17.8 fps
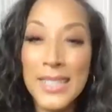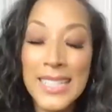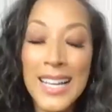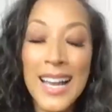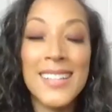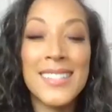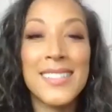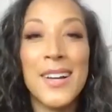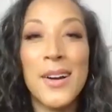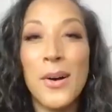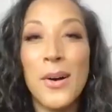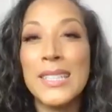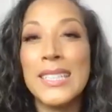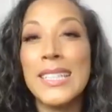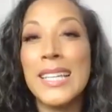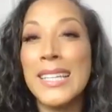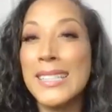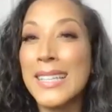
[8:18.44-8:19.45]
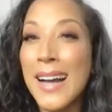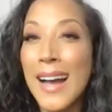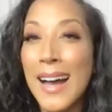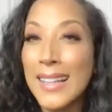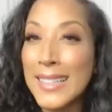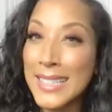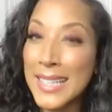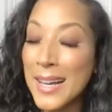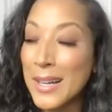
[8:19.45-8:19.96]
Hadassah yes. Olayinka
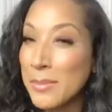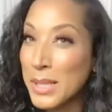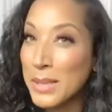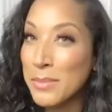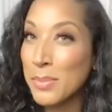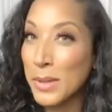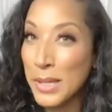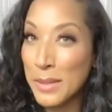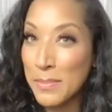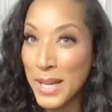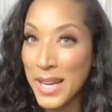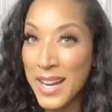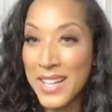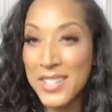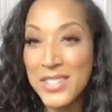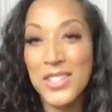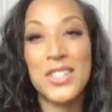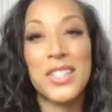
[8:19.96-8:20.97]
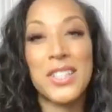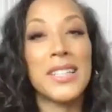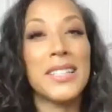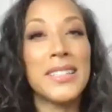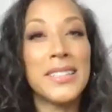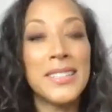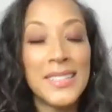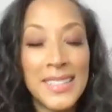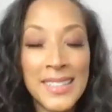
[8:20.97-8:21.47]
Ali Youngman, pre
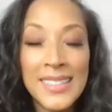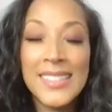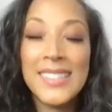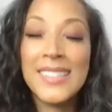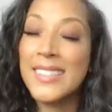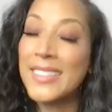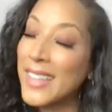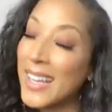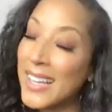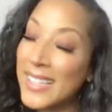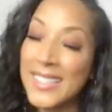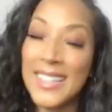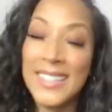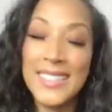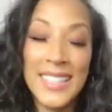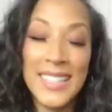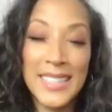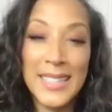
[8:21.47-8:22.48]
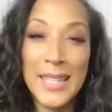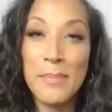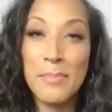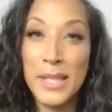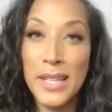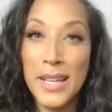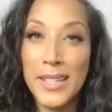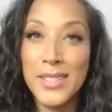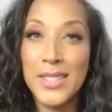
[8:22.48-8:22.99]
PhD, still has yet to get that
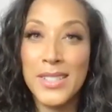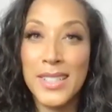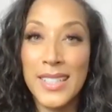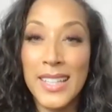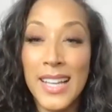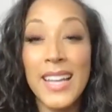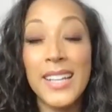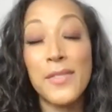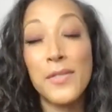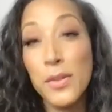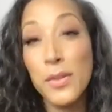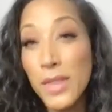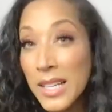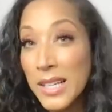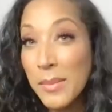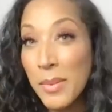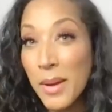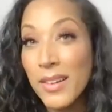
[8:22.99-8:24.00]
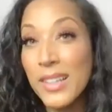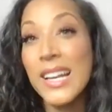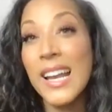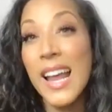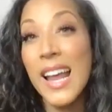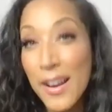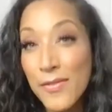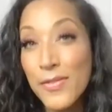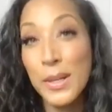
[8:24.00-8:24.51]
PhD. And if you think about it, it,
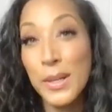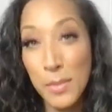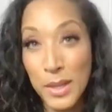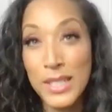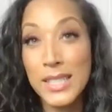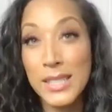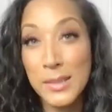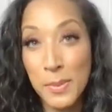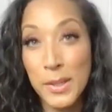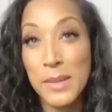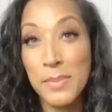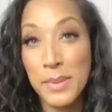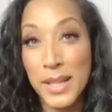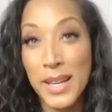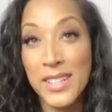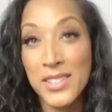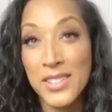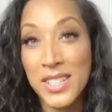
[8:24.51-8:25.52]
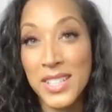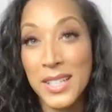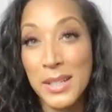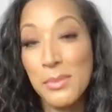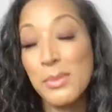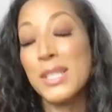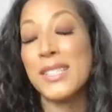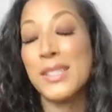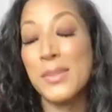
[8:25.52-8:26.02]
everyone is pre PhD,
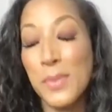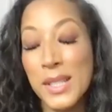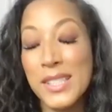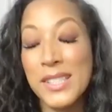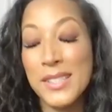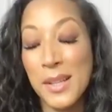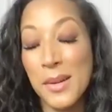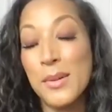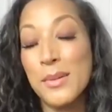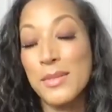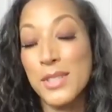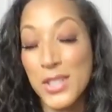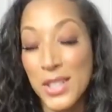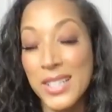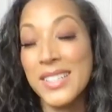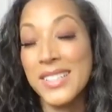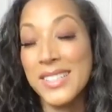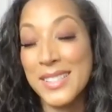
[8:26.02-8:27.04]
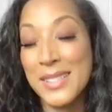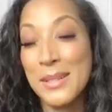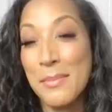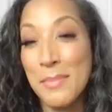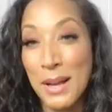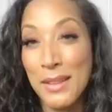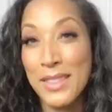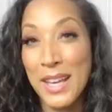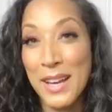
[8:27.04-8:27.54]
which is what's so genius
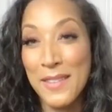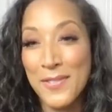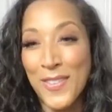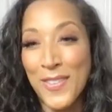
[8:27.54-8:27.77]
about that